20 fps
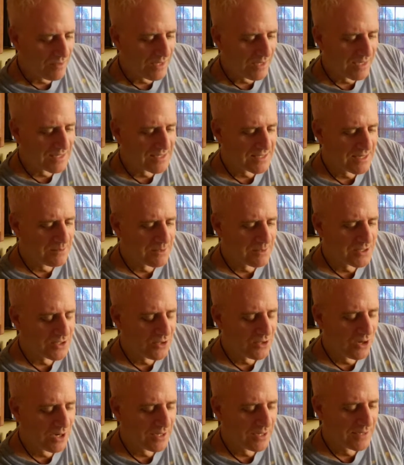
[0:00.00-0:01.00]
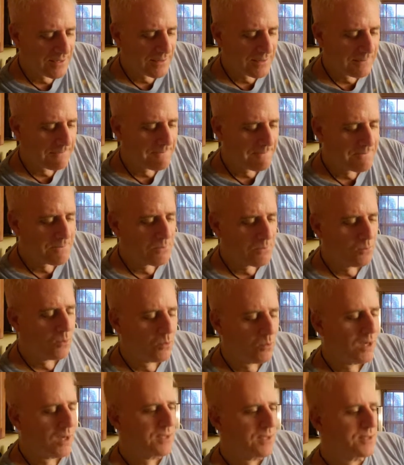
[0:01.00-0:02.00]
as he was talking
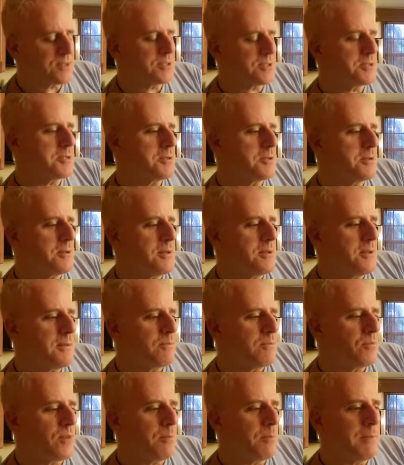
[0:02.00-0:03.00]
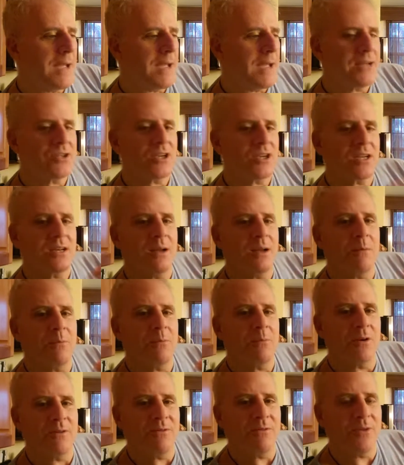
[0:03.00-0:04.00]
was the magic
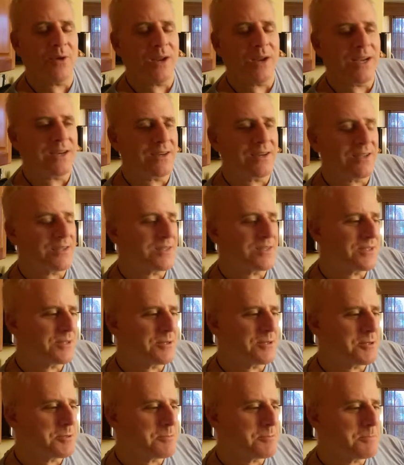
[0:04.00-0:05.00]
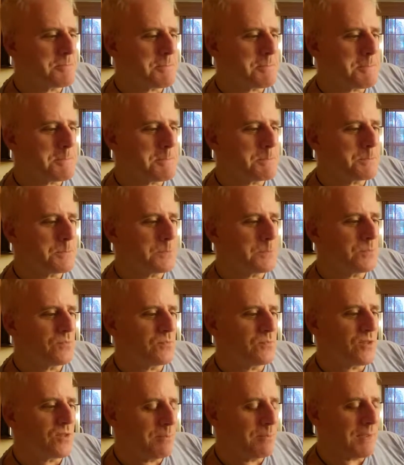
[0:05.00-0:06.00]
number of greatness.
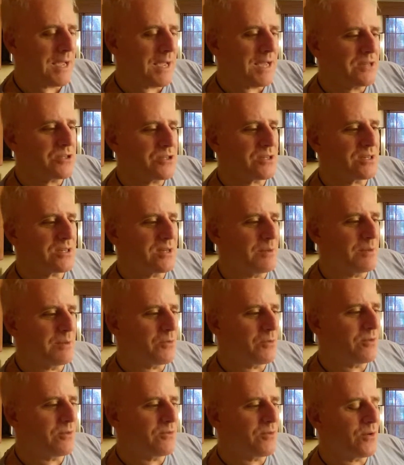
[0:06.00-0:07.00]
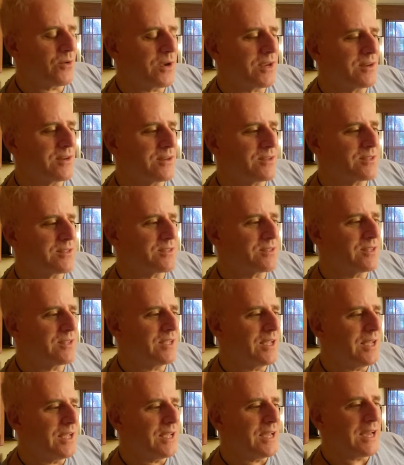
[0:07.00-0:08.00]
The magic number of greatness.
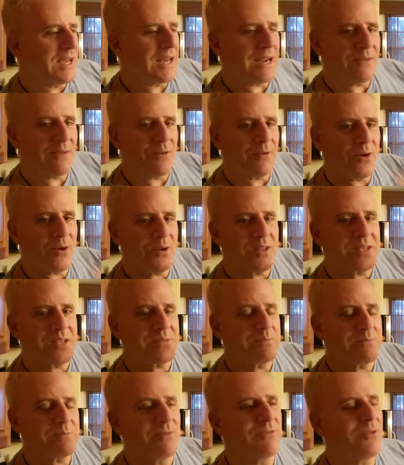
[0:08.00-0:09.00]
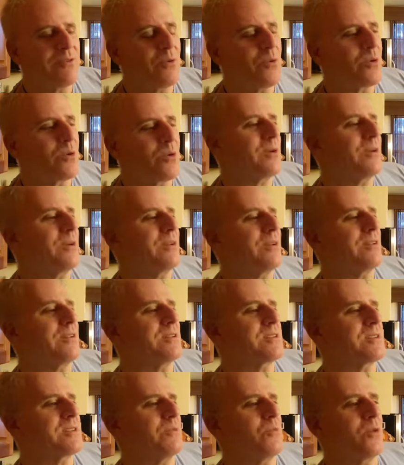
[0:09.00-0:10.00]
And I've heard this before,
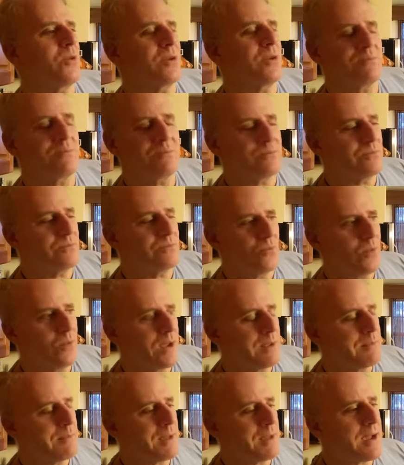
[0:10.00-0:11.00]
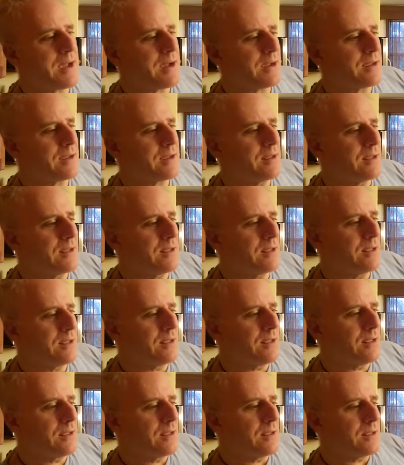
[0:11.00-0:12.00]
somewhere way back.
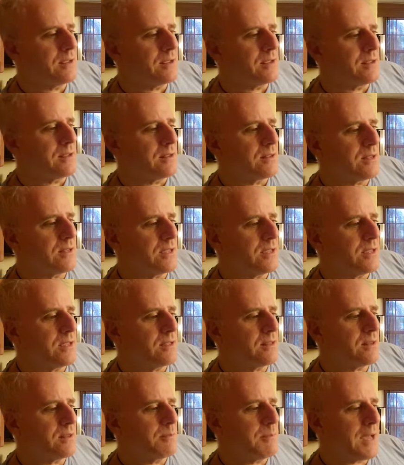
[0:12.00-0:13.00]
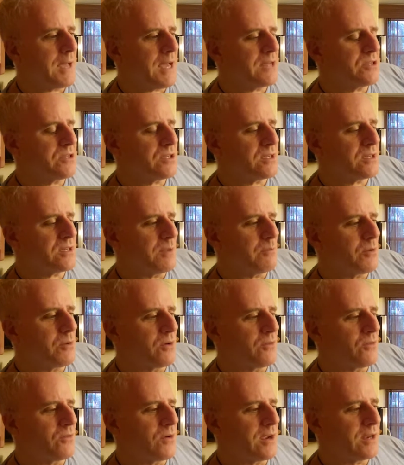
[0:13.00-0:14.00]
The magic
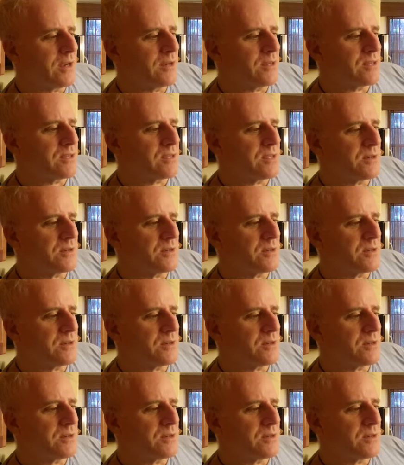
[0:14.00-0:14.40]
number of greatness,